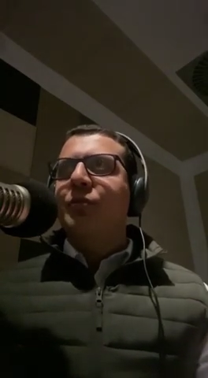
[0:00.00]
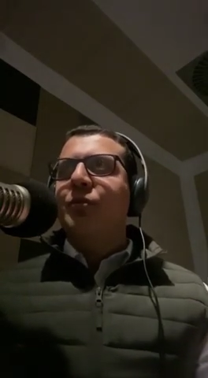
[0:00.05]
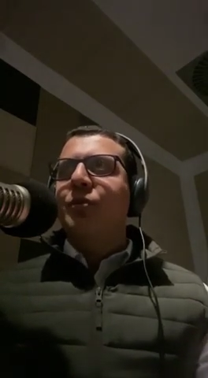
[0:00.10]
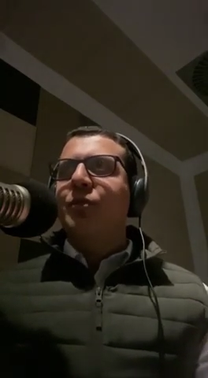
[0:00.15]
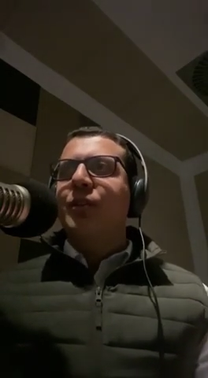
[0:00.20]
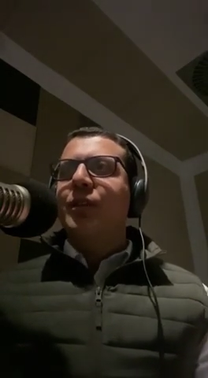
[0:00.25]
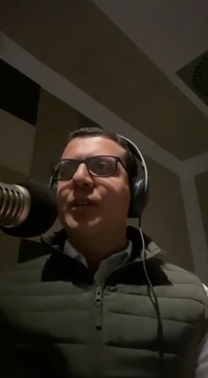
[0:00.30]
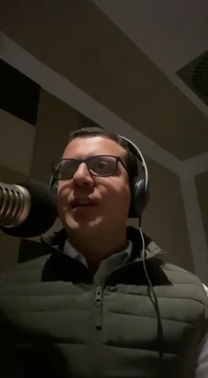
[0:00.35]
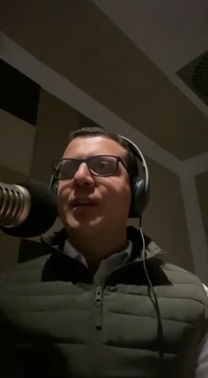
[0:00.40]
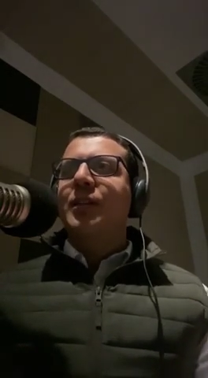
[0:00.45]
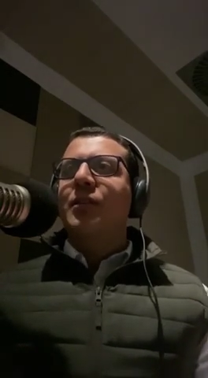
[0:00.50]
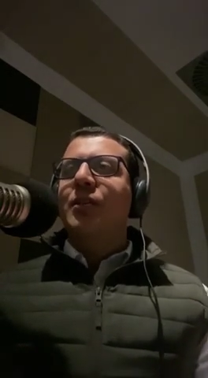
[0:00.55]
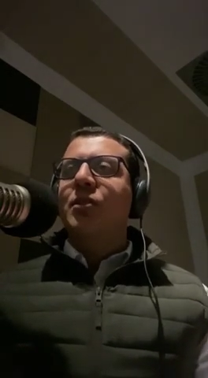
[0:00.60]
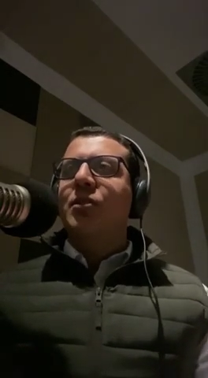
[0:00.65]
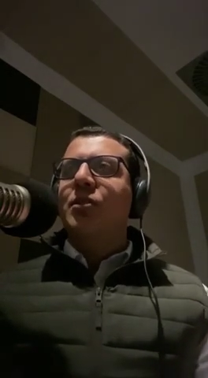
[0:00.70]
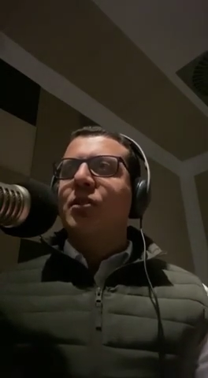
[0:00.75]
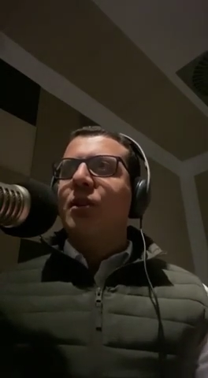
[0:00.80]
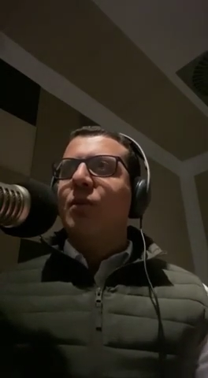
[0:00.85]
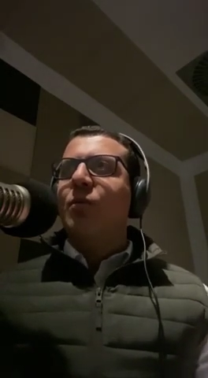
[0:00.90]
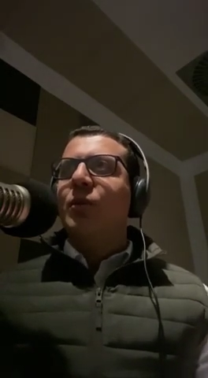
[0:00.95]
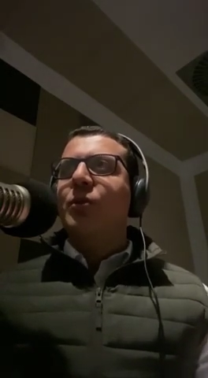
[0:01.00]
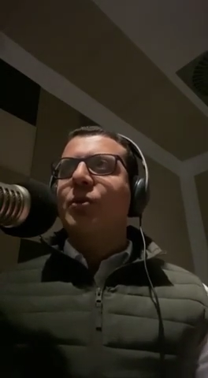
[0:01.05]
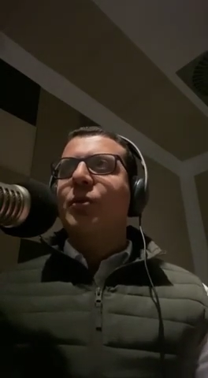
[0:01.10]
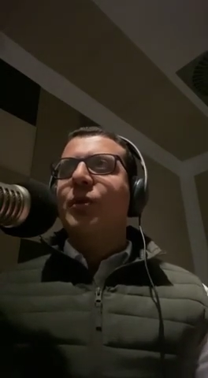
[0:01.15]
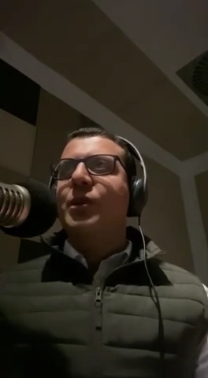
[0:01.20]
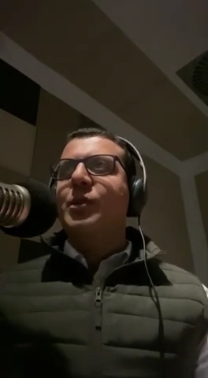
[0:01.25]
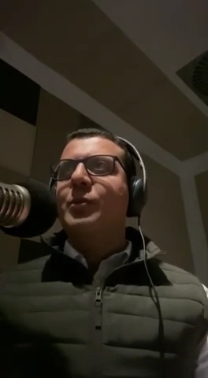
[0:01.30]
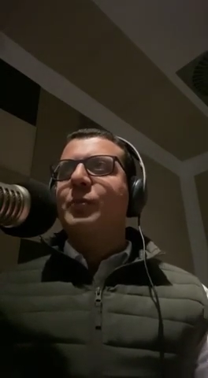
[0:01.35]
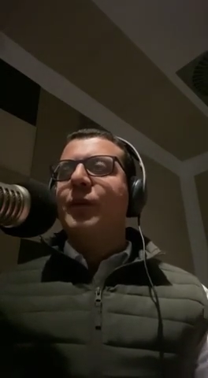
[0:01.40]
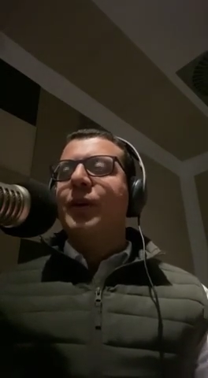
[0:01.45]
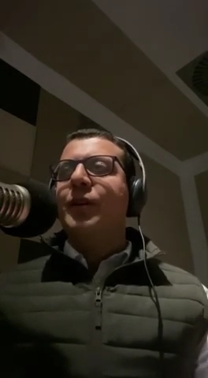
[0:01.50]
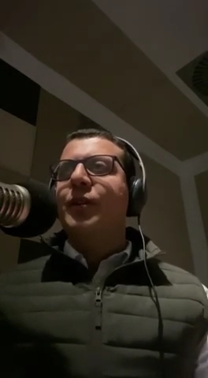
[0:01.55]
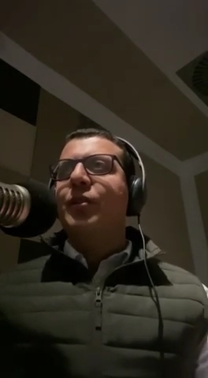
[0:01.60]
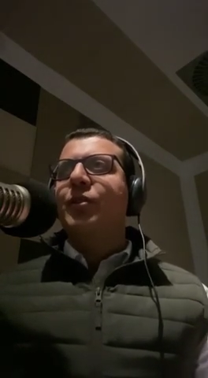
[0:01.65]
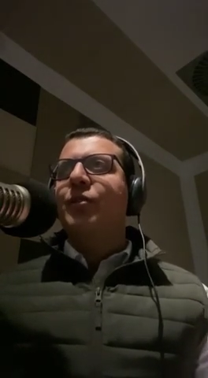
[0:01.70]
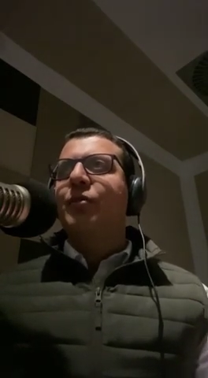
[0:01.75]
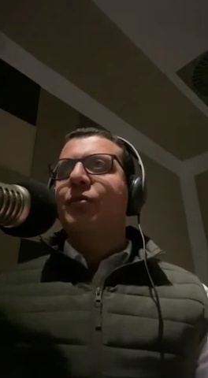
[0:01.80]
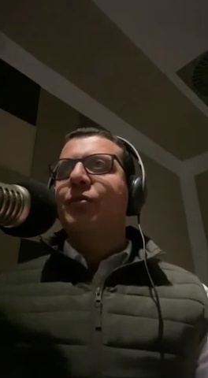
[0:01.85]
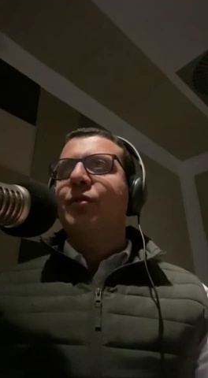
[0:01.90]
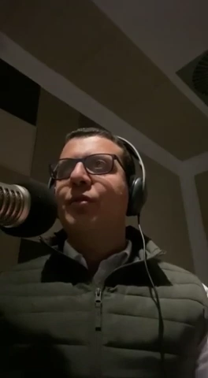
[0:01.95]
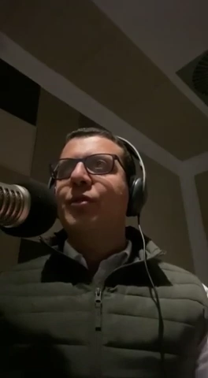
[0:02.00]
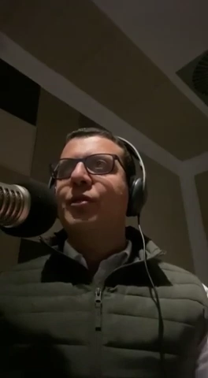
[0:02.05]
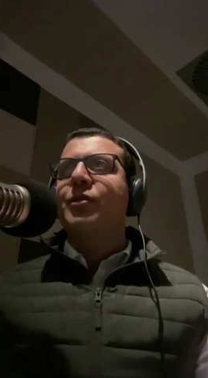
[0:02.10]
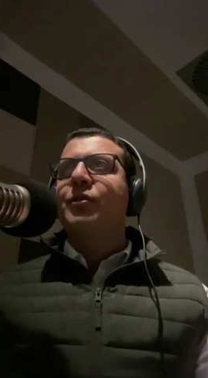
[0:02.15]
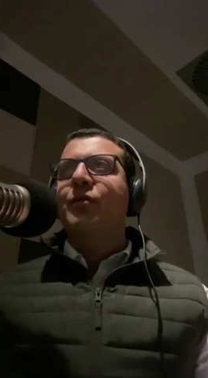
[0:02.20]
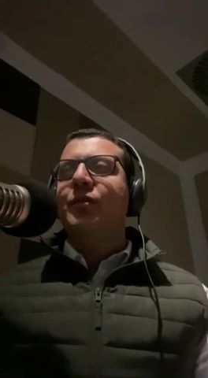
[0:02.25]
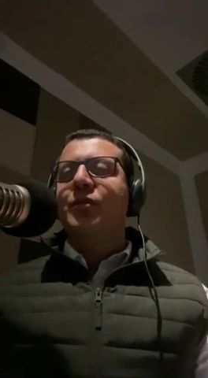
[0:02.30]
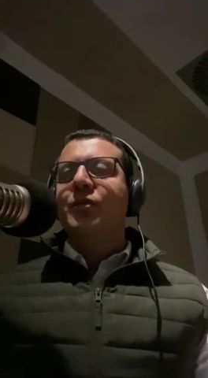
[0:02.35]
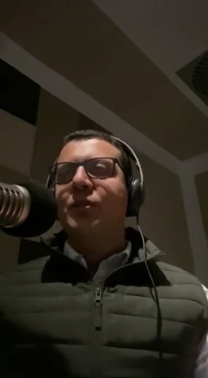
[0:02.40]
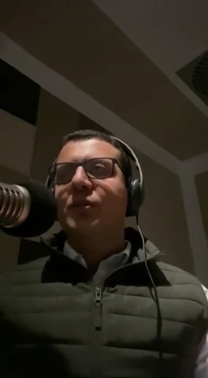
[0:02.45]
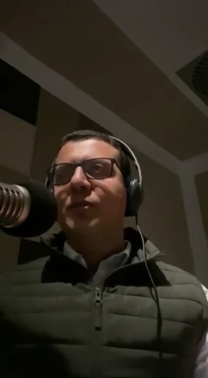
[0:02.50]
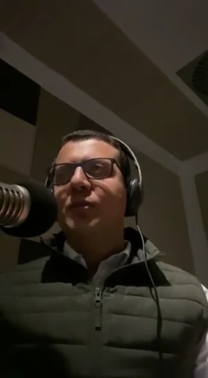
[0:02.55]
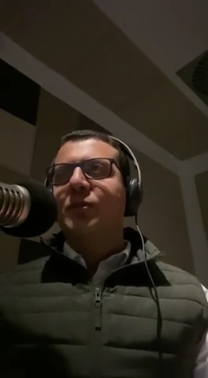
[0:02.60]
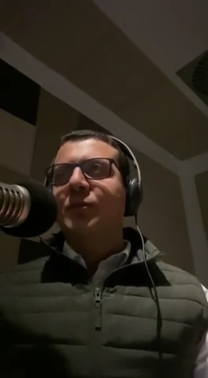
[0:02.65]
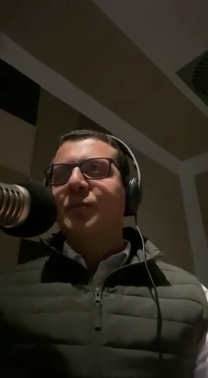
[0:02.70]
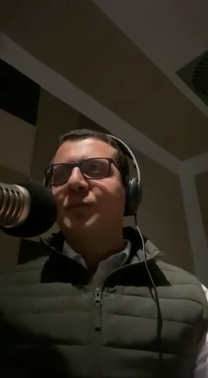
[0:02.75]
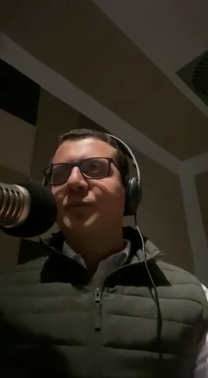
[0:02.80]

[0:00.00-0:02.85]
for the dentist and what to expect in the first visit.